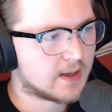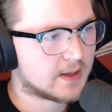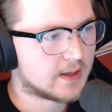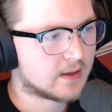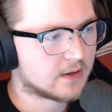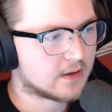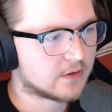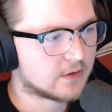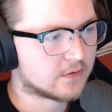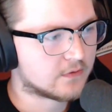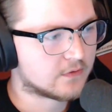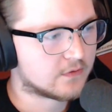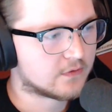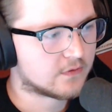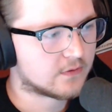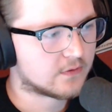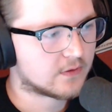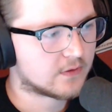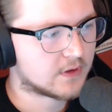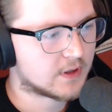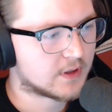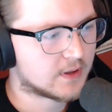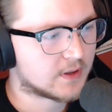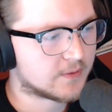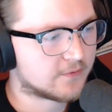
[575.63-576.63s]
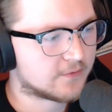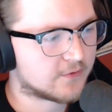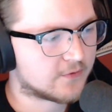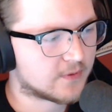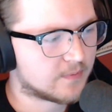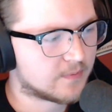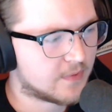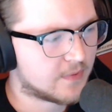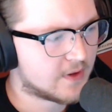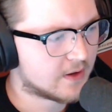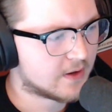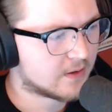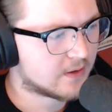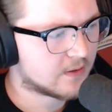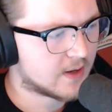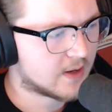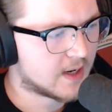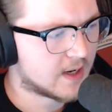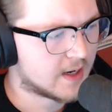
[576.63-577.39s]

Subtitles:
And from there,